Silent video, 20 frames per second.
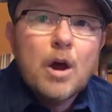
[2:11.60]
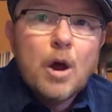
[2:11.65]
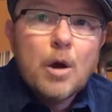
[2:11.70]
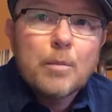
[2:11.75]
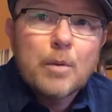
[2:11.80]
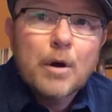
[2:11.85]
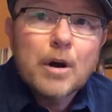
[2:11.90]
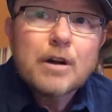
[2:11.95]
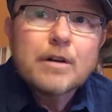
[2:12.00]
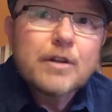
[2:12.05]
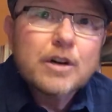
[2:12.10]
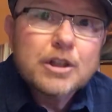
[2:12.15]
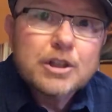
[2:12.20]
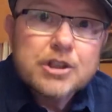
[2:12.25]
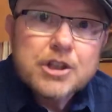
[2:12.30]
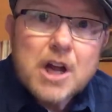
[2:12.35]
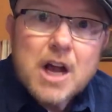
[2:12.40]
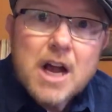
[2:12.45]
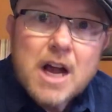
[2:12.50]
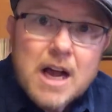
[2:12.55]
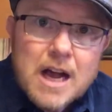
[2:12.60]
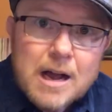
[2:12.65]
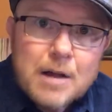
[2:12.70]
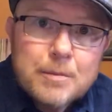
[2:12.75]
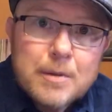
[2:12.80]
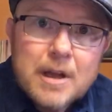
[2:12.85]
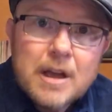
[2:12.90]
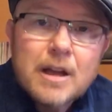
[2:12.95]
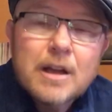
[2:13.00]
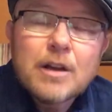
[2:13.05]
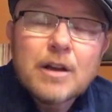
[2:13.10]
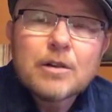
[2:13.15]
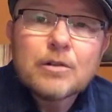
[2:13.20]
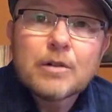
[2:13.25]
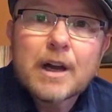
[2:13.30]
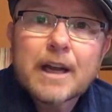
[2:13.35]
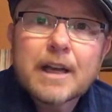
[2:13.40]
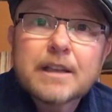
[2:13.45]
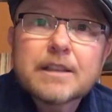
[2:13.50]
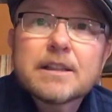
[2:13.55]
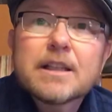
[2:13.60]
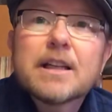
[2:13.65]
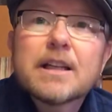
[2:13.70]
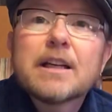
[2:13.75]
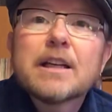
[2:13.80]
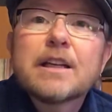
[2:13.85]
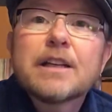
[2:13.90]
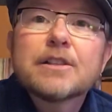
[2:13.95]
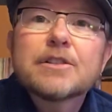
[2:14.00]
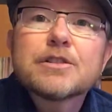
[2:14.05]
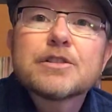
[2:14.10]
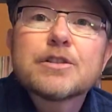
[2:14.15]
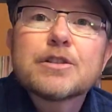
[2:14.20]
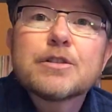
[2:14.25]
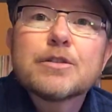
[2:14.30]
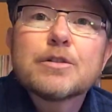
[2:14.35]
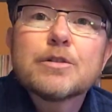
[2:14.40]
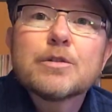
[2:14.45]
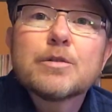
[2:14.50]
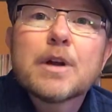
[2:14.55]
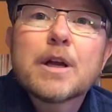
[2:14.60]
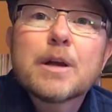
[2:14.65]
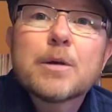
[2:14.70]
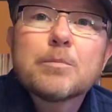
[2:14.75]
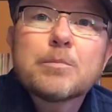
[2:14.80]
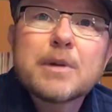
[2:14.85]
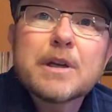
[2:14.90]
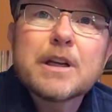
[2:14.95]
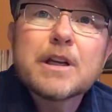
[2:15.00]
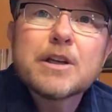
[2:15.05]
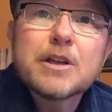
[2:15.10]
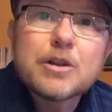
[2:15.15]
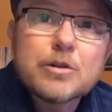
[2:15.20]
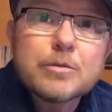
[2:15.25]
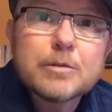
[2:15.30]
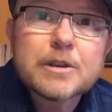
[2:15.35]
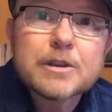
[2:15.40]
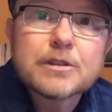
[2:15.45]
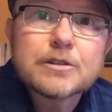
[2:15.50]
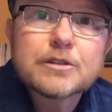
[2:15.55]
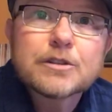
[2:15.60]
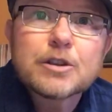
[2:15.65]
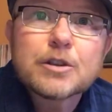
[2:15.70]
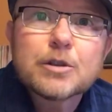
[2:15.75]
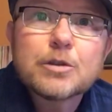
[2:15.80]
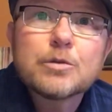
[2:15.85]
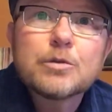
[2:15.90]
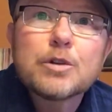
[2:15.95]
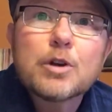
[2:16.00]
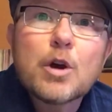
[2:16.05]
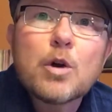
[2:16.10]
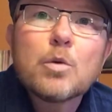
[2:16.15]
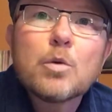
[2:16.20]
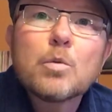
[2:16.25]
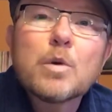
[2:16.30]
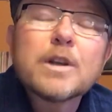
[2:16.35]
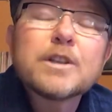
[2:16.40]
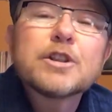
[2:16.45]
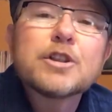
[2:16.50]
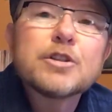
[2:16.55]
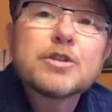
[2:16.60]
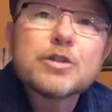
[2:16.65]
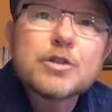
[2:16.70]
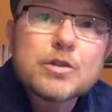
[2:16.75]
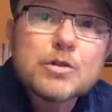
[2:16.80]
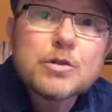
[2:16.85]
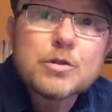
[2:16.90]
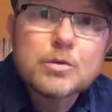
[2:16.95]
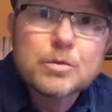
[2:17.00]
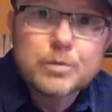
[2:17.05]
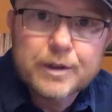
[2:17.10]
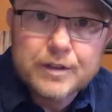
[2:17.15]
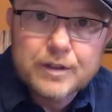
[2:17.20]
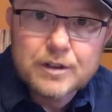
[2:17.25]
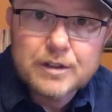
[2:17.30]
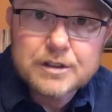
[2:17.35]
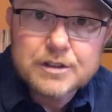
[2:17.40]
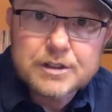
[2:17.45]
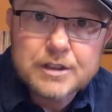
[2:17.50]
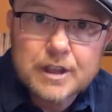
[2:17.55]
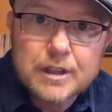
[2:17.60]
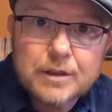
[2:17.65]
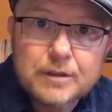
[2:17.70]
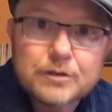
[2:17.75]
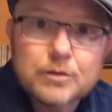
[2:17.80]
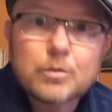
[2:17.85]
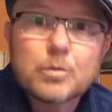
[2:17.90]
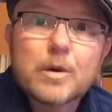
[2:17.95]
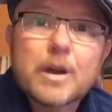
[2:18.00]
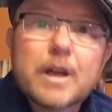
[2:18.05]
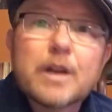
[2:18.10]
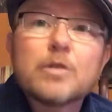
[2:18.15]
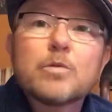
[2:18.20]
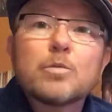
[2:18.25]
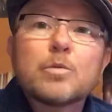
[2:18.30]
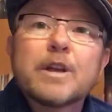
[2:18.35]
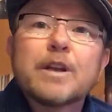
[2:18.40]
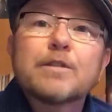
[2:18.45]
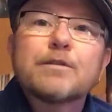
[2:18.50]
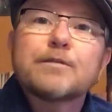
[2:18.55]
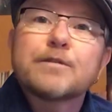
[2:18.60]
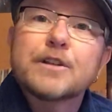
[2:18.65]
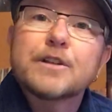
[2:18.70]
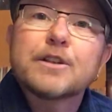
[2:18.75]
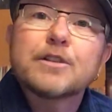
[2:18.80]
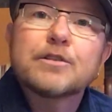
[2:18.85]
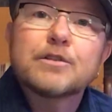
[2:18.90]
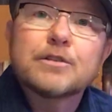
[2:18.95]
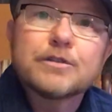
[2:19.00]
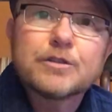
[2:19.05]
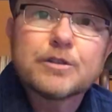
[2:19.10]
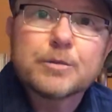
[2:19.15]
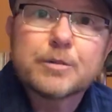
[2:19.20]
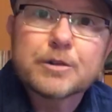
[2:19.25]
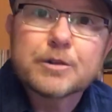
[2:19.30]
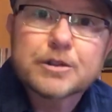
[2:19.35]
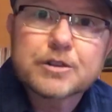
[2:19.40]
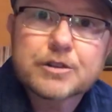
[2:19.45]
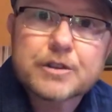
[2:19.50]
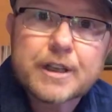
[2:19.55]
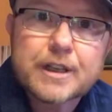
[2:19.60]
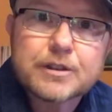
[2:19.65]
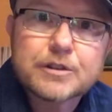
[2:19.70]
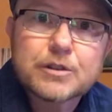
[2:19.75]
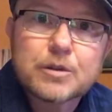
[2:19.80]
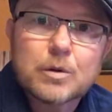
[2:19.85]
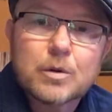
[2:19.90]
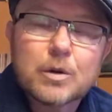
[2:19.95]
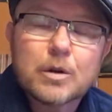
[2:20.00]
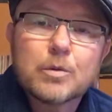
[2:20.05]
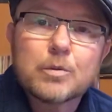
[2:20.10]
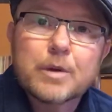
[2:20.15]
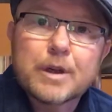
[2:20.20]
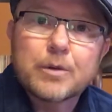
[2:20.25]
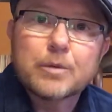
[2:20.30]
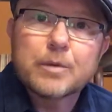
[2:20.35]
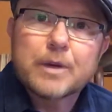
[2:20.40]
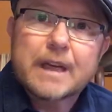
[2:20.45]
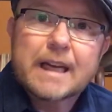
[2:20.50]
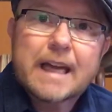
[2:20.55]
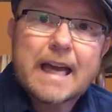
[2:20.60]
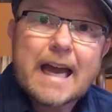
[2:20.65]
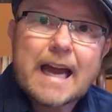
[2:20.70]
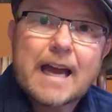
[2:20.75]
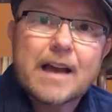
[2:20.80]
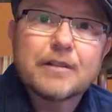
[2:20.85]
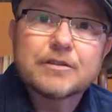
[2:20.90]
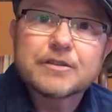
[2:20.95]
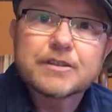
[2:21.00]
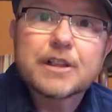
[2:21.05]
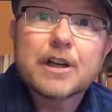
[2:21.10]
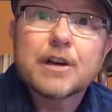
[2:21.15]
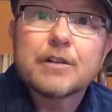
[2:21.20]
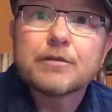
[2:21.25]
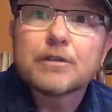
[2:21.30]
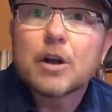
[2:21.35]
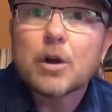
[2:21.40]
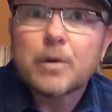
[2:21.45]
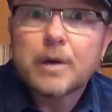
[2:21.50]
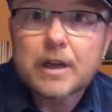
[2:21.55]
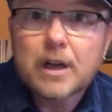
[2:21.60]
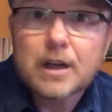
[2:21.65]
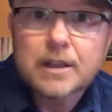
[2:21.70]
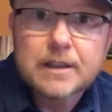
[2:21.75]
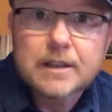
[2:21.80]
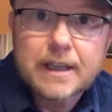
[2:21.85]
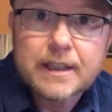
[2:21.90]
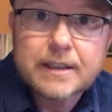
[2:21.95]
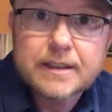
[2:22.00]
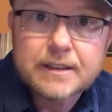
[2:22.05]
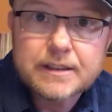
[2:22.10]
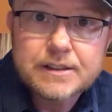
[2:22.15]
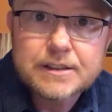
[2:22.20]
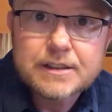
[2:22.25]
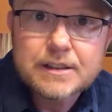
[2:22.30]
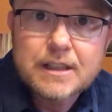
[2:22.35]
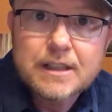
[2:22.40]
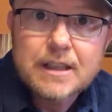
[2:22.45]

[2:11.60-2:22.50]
part of our job, right, is to be humans who know what to do with ourselves when we feel super stressed or when we have stuff going on like this.